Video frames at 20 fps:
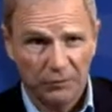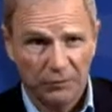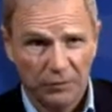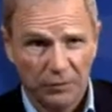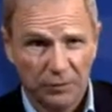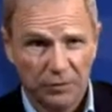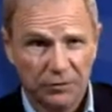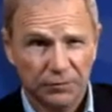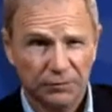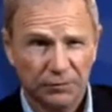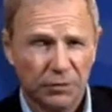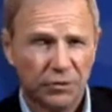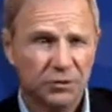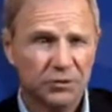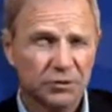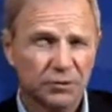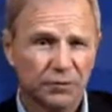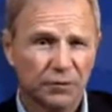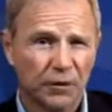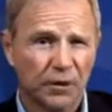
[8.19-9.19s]

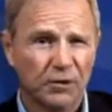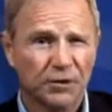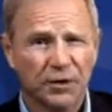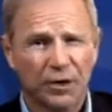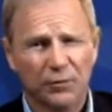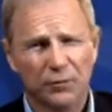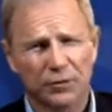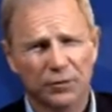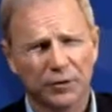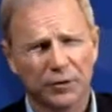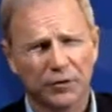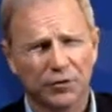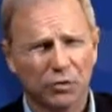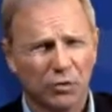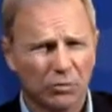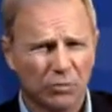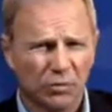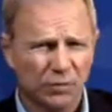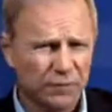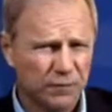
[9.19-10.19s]
Verdicts are very tough with the
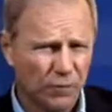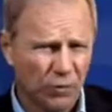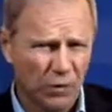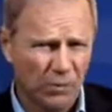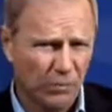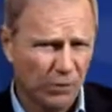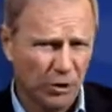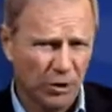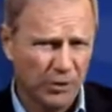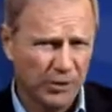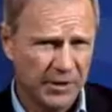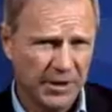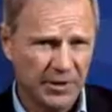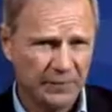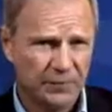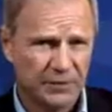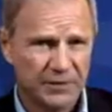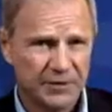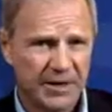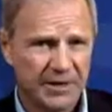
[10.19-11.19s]
tort reform and all the
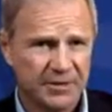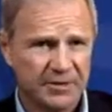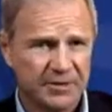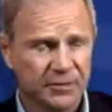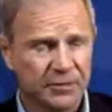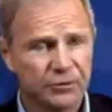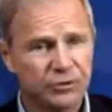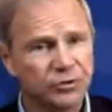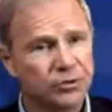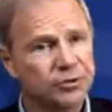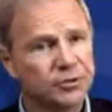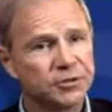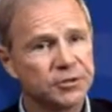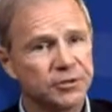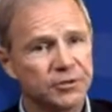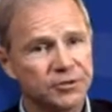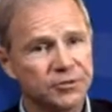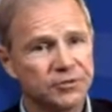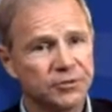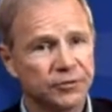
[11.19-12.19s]
advertising the insurance
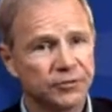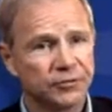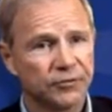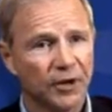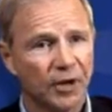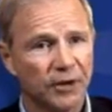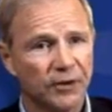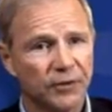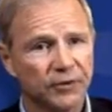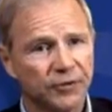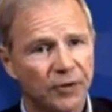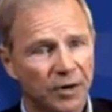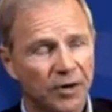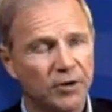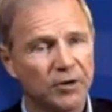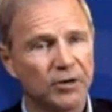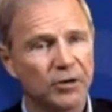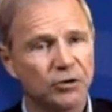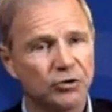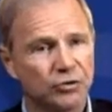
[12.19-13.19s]
industry has done. It's
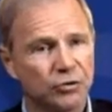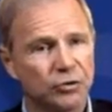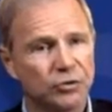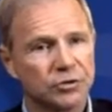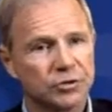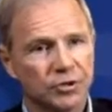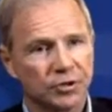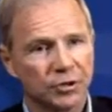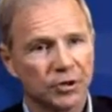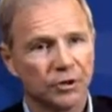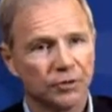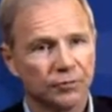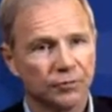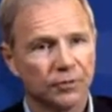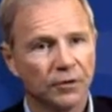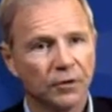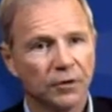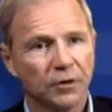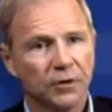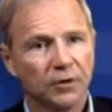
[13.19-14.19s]
hard to get jurors to give
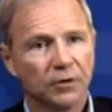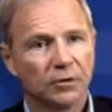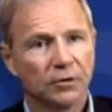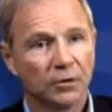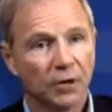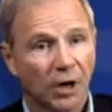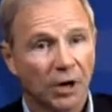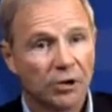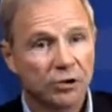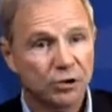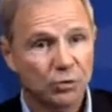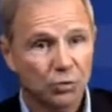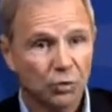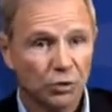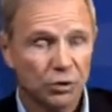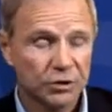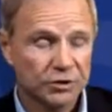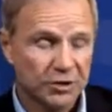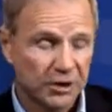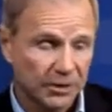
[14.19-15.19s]
large
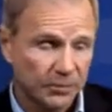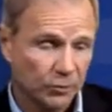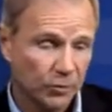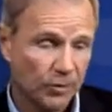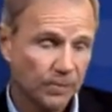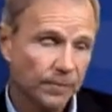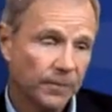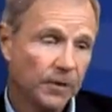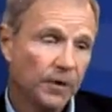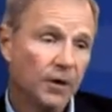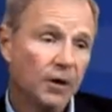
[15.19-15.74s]
awards anymore.